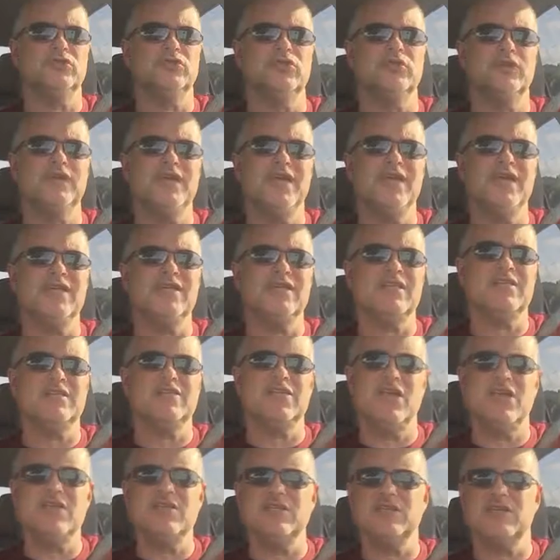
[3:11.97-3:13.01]
So again, it
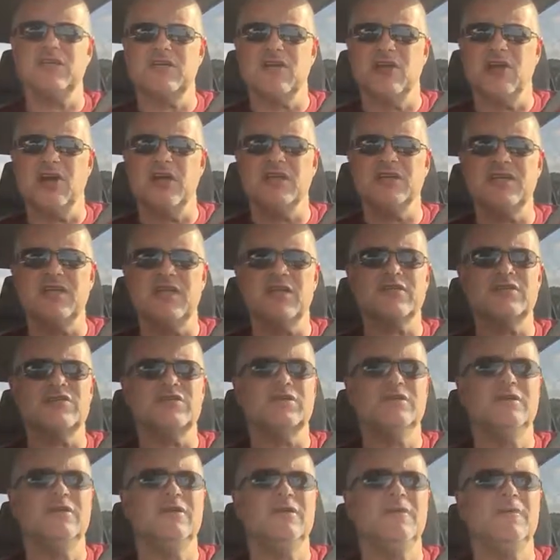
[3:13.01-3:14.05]
changes the context